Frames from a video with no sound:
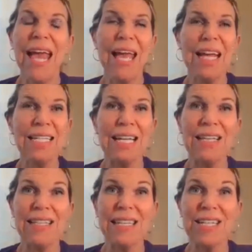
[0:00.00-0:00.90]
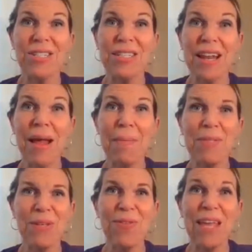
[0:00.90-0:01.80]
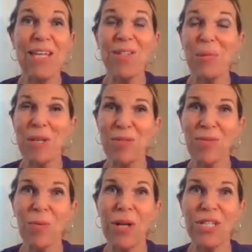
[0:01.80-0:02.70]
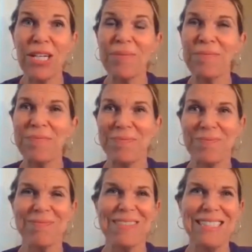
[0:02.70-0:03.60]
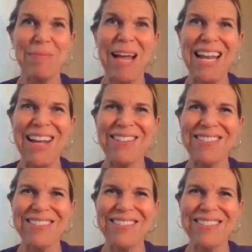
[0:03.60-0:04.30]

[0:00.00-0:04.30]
And let's get you set up. So thanks so much for watching. Bye now.